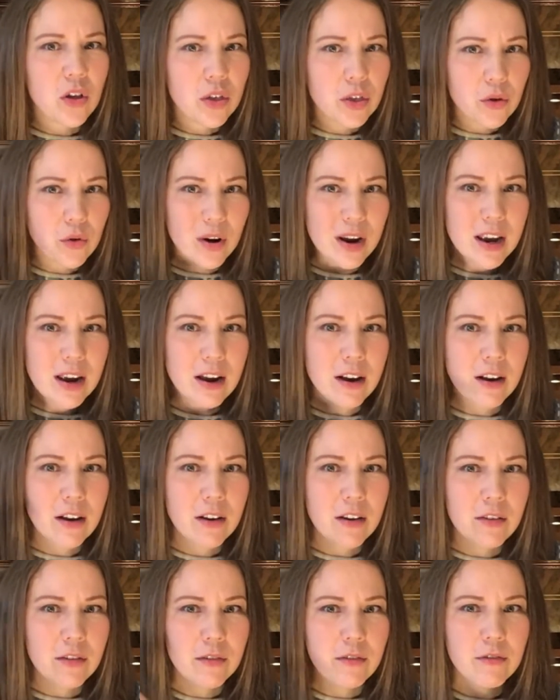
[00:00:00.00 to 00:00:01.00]
3,
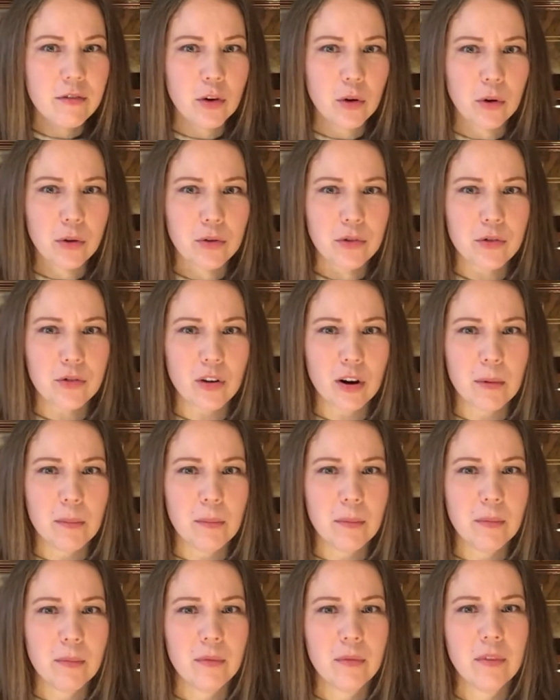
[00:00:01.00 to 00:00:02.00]
4, strum.
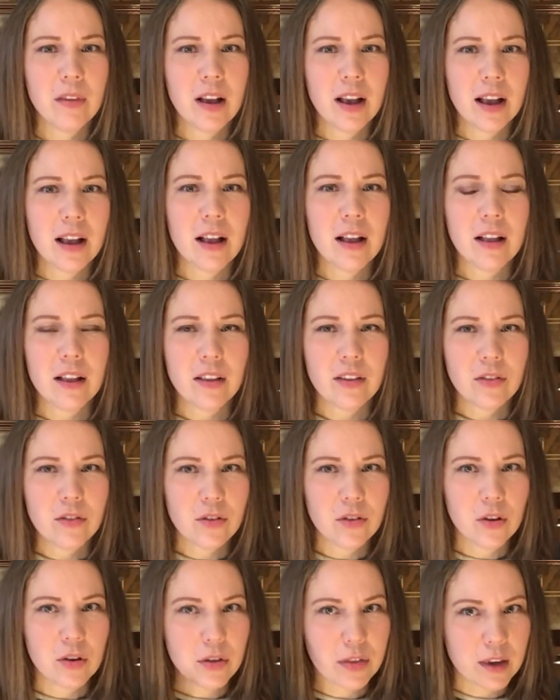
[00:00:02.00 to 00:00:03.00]

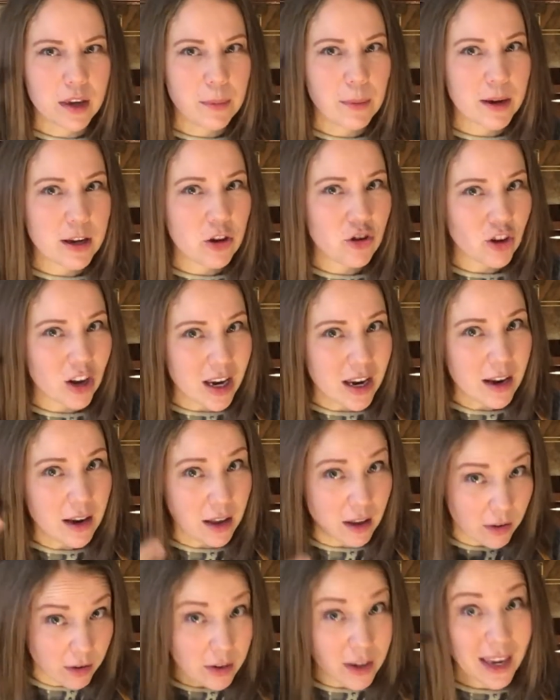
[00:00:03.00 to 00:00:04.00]
2, think about your G,
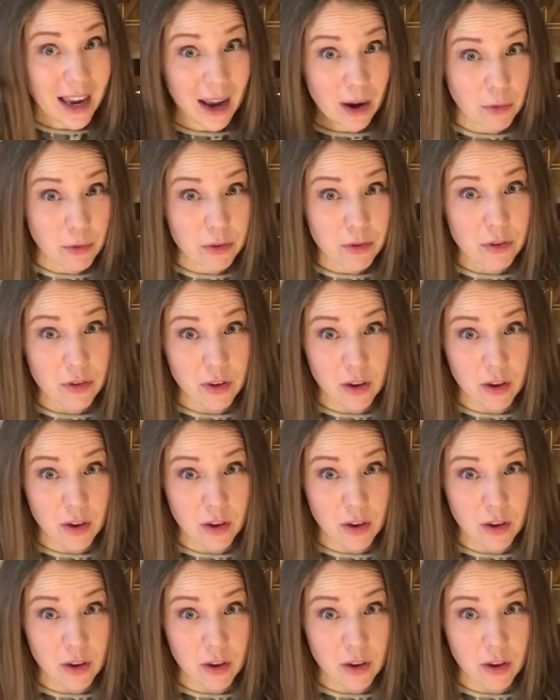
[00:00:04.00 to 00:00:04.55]
count.